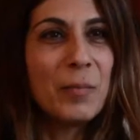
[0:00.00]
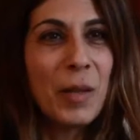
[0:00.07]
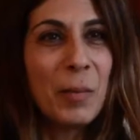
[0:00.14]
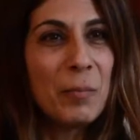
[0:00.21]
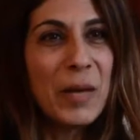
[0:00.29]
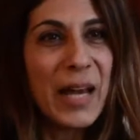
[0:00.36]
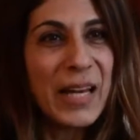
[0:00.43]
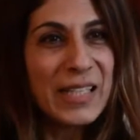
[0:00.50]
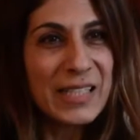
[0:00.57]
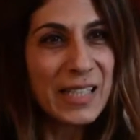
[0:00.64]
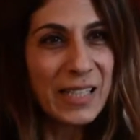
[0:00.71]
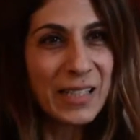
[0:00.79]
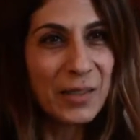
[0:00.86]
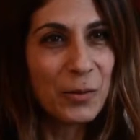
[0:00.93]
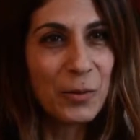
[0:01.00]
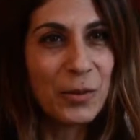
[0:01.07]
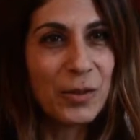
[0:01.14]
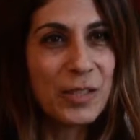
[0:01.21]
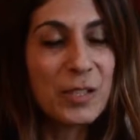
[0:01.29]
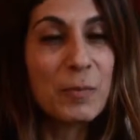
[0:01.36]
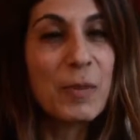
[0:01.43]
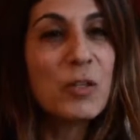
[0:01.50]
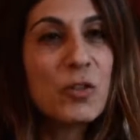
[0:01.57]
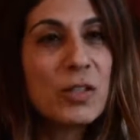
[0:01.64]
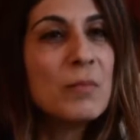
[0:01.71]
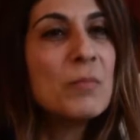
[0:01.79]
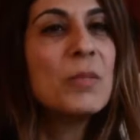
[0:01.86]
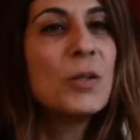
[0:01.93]
A painting, or
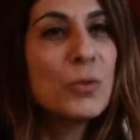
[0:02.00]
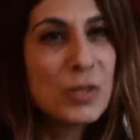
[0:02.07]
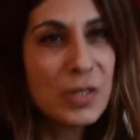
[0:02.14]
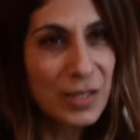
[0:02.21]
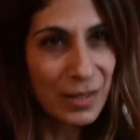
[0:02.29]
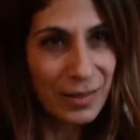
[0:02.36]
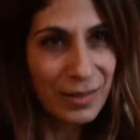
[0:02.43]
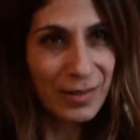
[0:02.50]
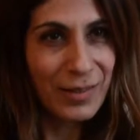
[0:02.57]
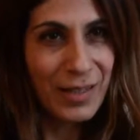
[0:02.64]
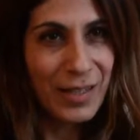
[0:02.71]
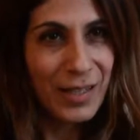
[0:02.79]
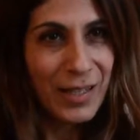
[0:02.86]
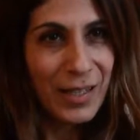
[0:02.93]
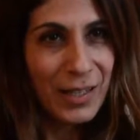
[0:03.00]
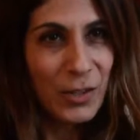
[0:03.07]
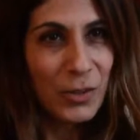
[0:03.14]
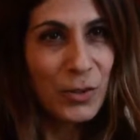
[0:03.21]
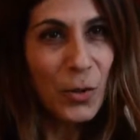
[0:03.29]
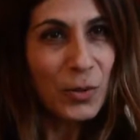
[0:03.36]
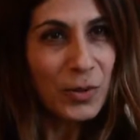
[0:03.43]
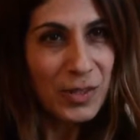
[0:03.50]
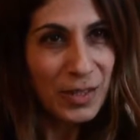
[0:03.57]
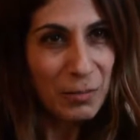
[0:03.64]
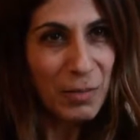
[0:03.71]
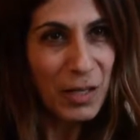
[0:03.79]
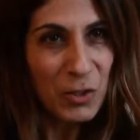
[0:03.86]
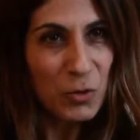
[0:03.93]
especially music, you don't
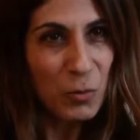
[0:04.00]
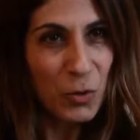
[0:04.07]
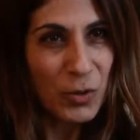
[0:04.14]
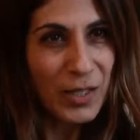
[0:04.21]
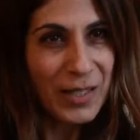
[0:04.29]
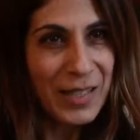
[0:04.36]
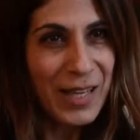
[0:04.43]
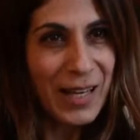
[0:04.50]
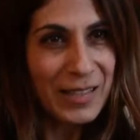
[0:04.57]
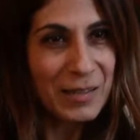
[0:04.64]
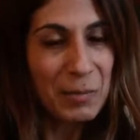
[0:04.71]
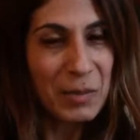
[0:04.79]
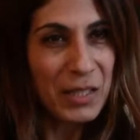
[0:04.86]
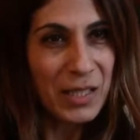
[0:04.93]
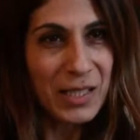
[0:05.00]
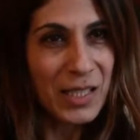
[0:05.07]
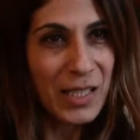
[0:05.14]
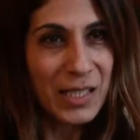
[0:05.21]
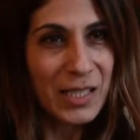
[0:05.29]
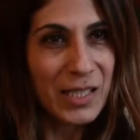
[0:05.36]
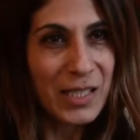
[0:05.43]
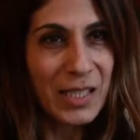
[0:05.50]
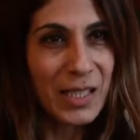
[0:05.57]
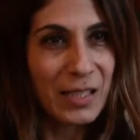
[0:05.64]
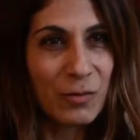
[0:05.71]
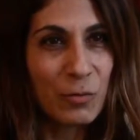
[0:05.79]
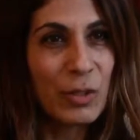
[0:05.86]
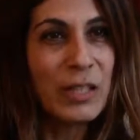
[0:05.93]
need much more than that. I mean,
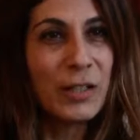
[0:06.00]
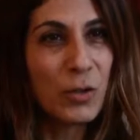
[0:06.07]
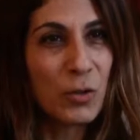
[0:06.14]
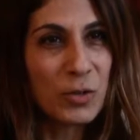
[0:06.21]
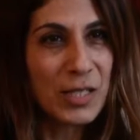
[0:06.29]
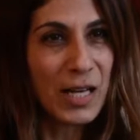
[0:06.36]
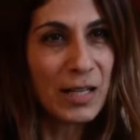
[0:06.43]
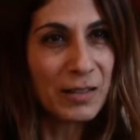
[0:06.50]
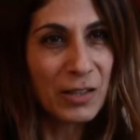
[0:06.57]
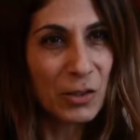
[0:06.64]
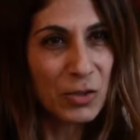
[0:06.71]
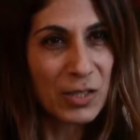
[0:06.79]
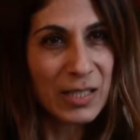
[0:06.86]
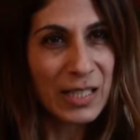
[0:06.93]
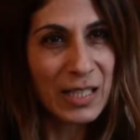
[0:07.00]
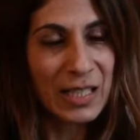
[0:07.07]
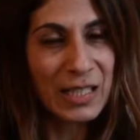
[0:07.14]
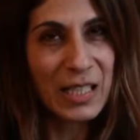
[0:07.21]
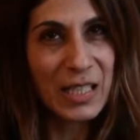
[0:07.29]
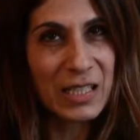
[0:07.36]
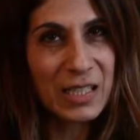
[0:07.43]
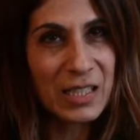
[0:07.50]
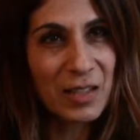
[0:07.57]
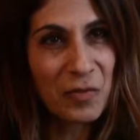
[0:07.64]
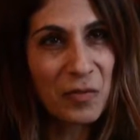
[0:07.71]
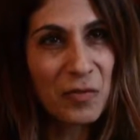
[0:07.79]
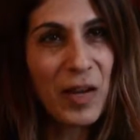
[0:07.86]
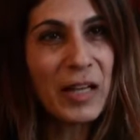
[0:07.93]
it really goes under your skin. It
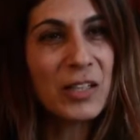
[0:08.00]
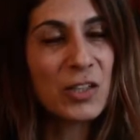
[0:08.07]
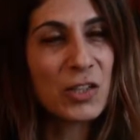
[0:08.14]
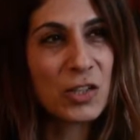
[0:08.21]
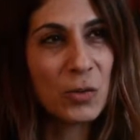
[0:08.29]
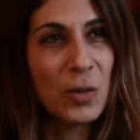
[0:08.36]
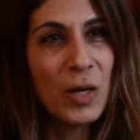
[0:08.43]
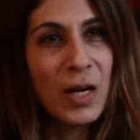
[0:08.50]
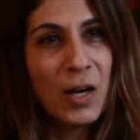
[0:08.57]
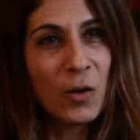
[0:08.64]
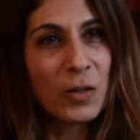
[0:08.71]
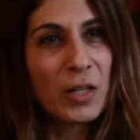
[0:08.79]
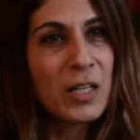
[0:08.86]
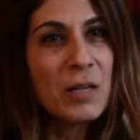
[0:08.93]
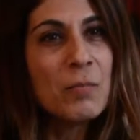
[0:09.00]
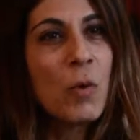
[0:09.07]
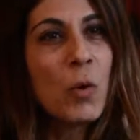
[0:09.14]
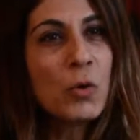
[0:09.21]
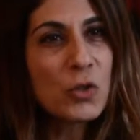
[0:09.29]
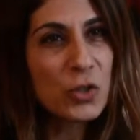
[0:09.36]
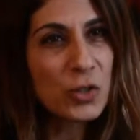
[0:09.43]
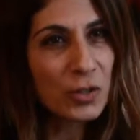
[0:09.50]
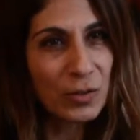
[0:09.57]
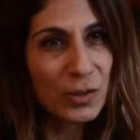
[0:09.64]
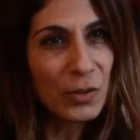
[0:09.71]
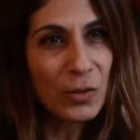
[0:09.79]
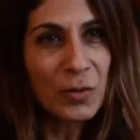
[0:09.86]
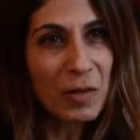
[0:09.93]
affects you on an emotional.
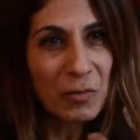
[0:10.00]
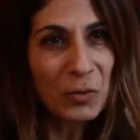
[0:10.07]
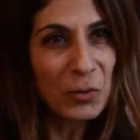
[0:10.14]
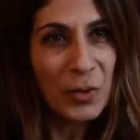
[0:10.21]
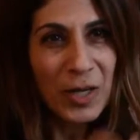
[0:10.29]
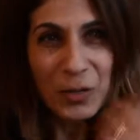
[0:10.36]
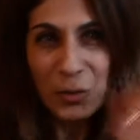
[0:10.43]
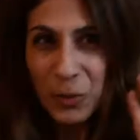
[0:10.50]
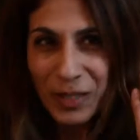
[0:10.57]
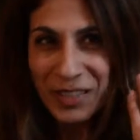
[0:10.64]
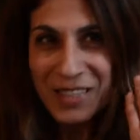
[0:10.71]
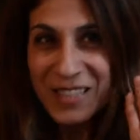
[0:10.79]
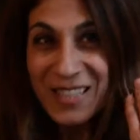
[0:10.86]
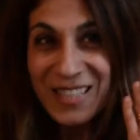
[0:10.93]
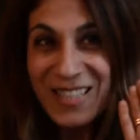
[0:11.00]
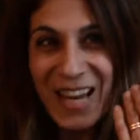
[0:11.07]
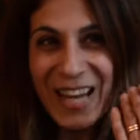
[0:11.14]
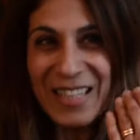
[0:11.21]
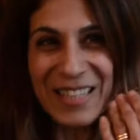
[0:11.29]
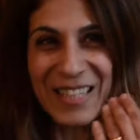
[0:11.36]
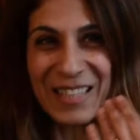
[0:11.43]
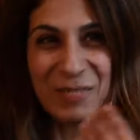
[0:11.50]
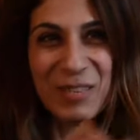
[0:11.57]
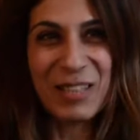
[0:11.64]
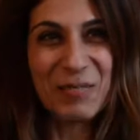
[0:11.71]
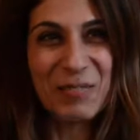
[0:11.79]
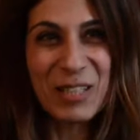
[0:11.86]
You don't have to understand it, but